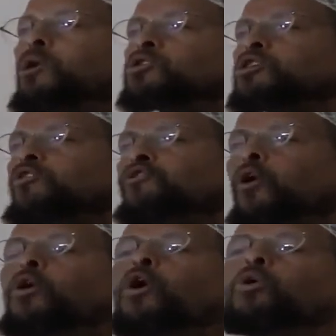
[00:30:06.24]

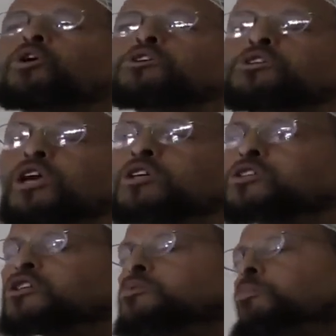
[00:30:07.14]
merciful who
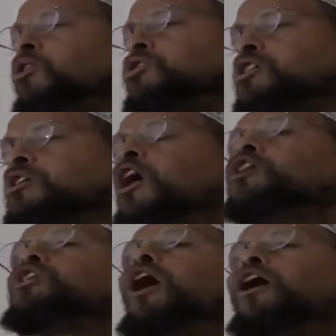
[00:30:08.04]
extends his mercy
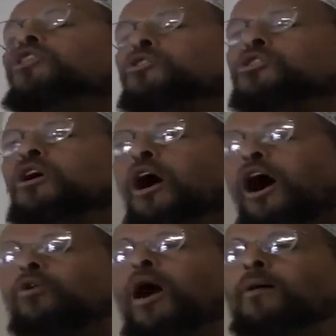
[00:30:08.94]
to others,
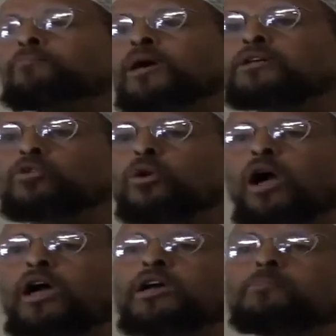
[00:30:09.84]
Ar Rahman
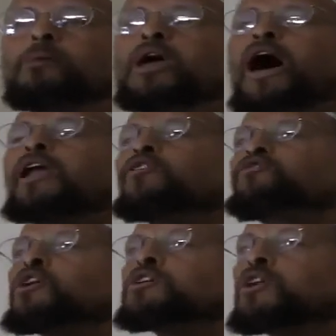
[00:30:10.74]
Rahim. And if
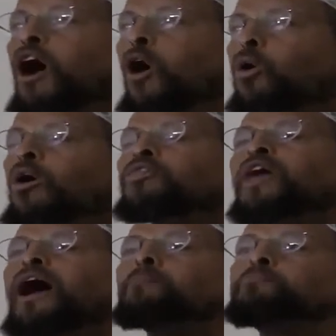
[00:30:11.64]
we know
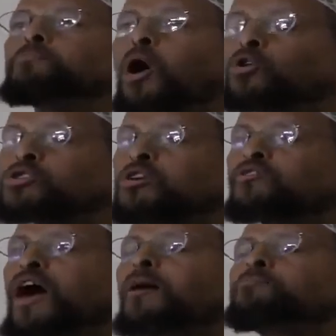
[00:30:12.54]
that most
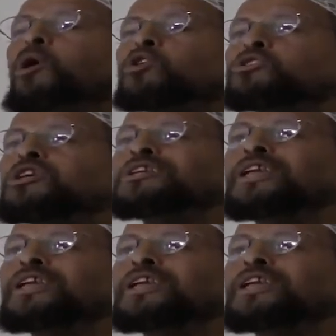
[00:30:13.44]
of that mercy,